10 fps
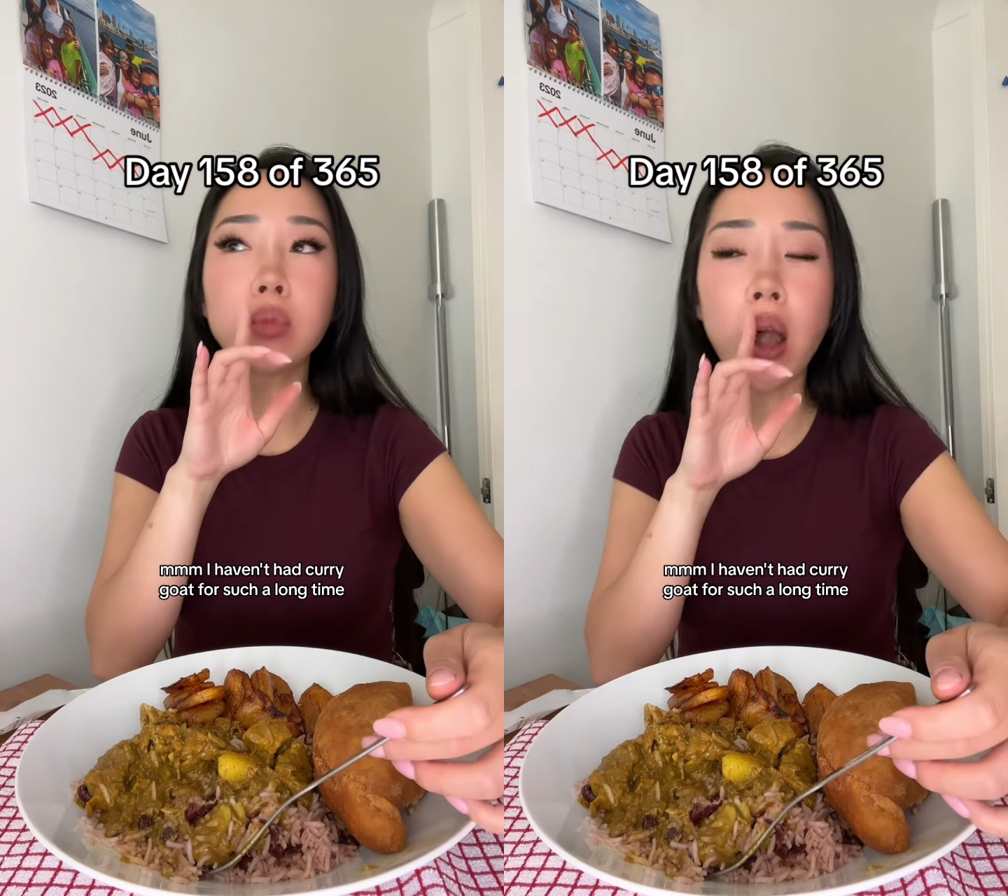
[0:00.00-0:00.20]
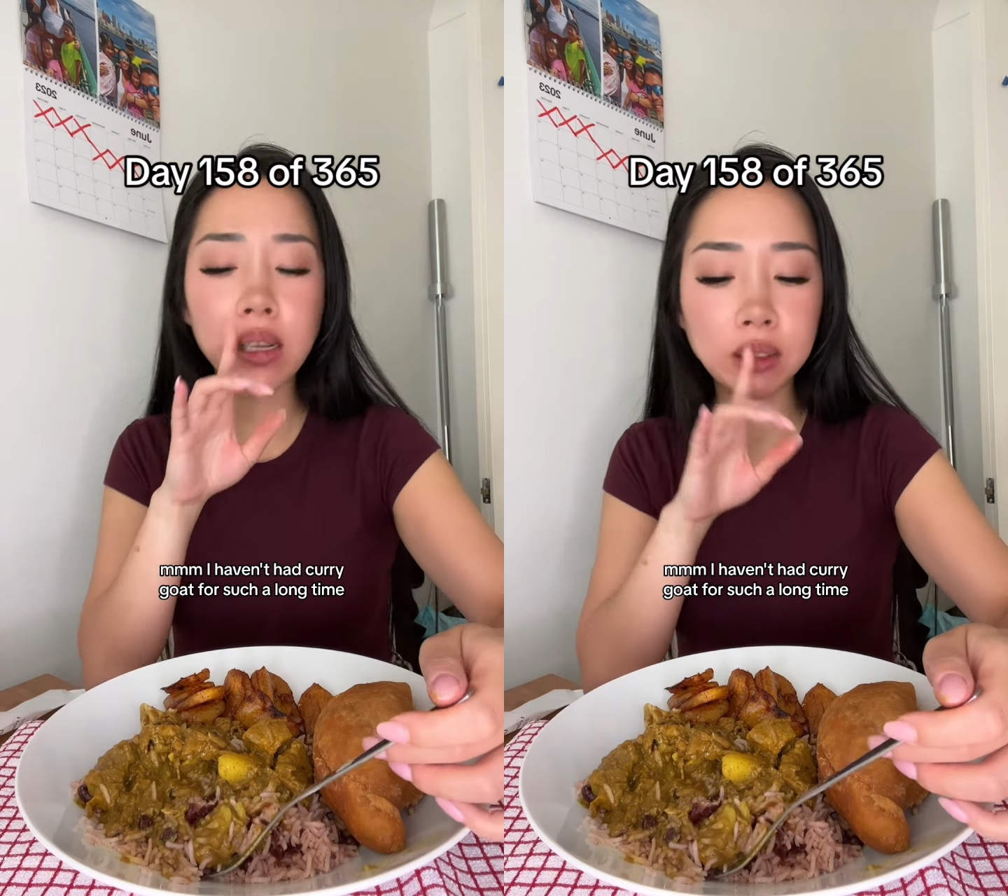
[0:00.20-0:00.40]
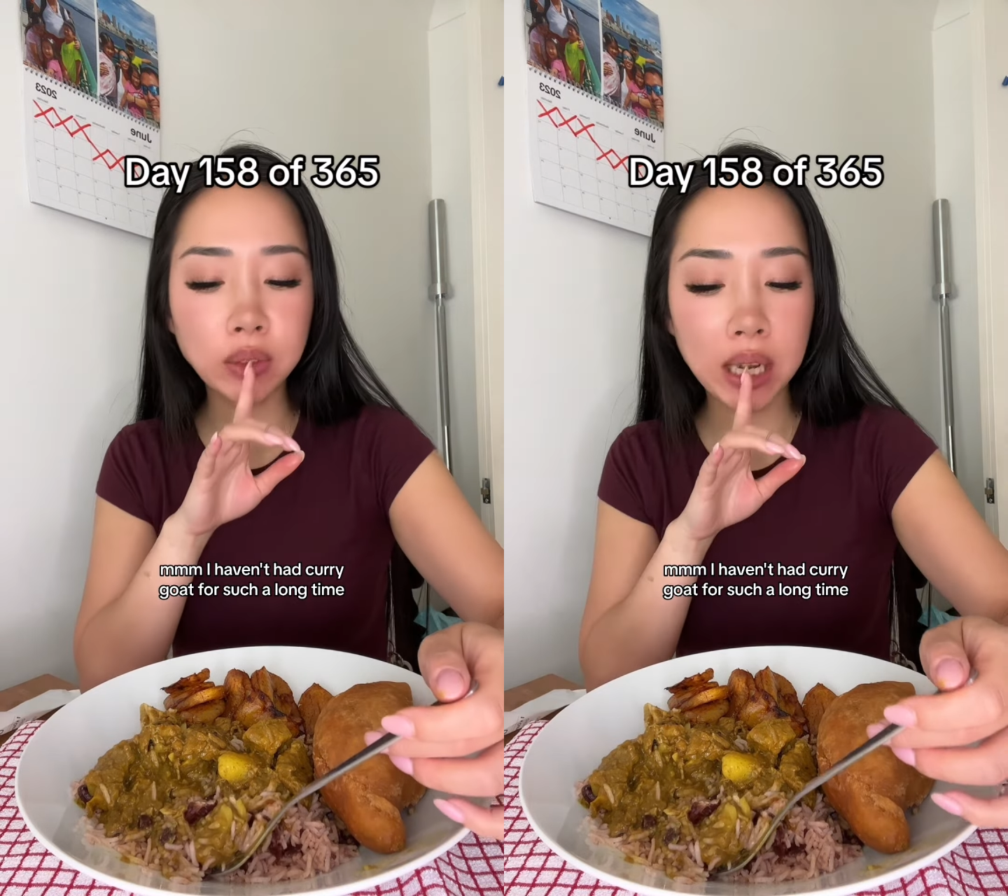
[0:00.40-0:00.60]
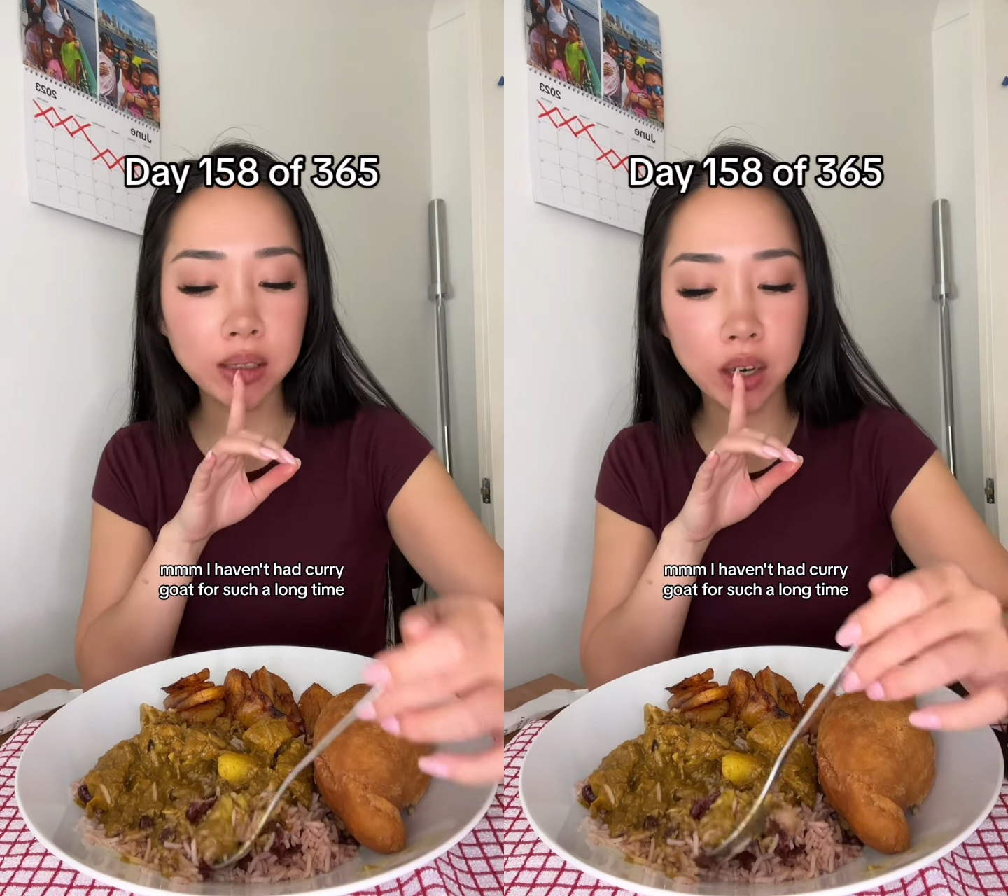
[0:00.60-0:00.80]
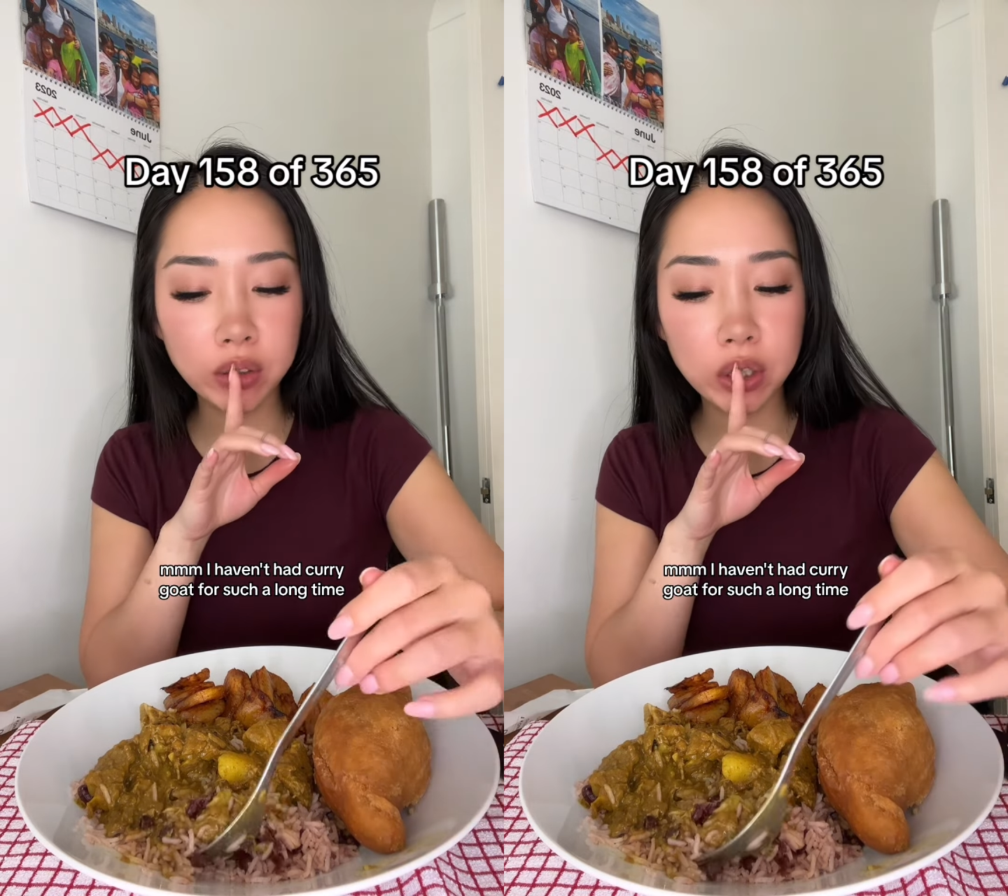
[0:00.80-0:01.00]
I haven't
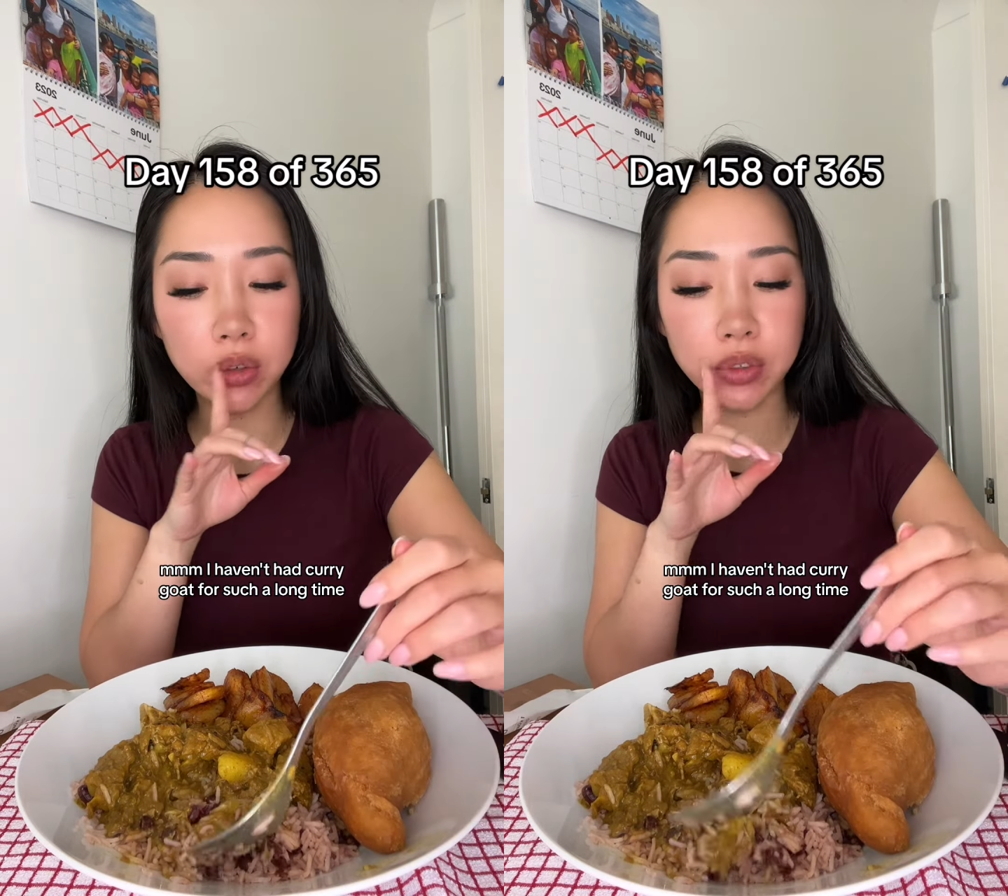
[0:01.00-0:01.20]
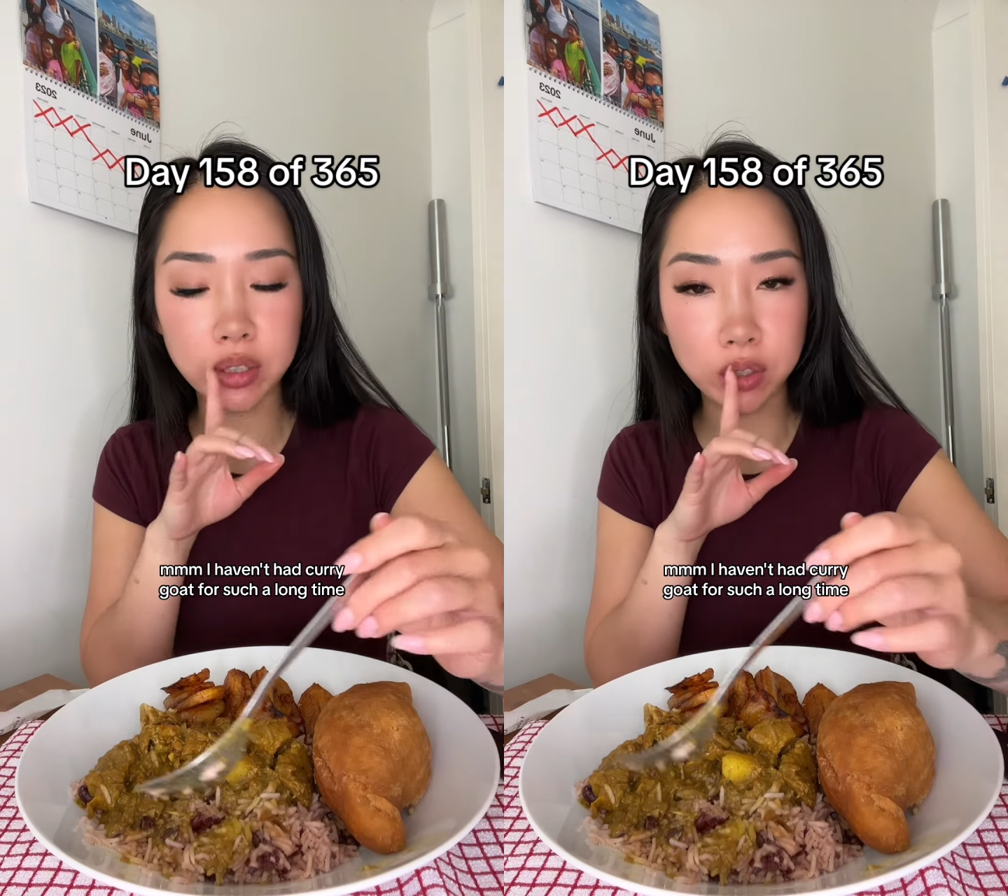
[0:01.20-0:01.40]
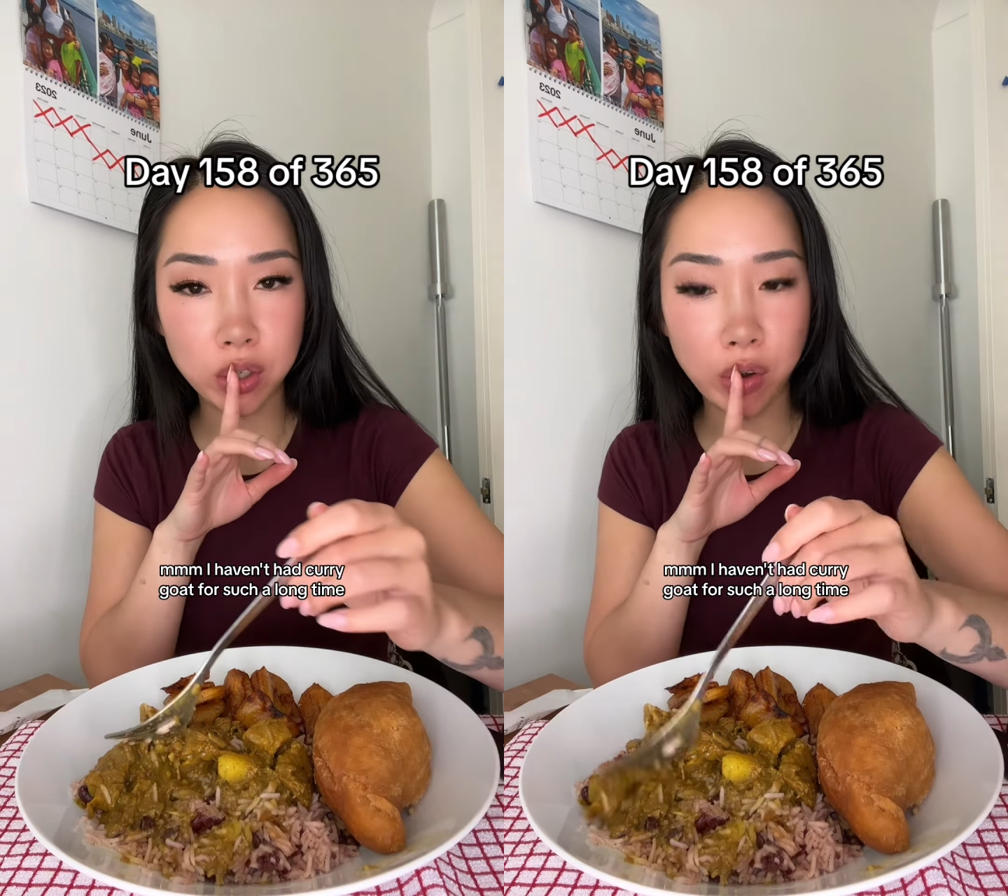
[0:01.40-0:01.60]
had curry goat for such a